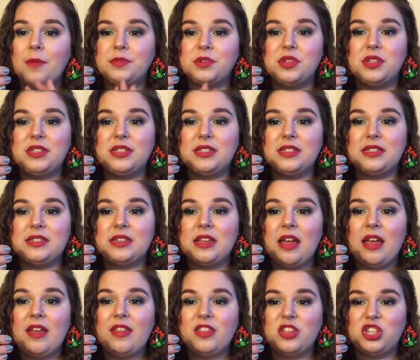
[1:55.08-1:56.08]
So this is
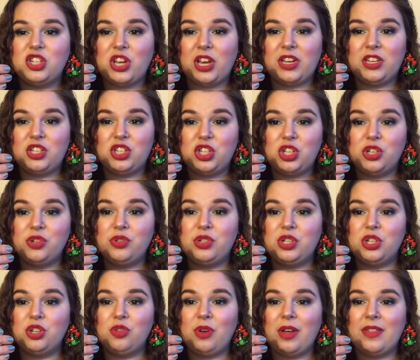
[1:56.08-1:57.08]
the shade
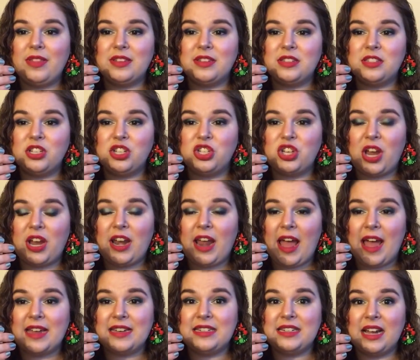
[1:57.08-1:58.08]
22, and this is the shade
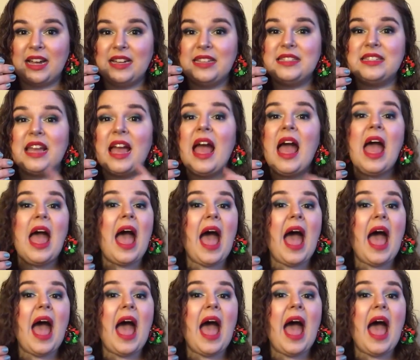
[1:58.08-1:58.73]
At Dusk.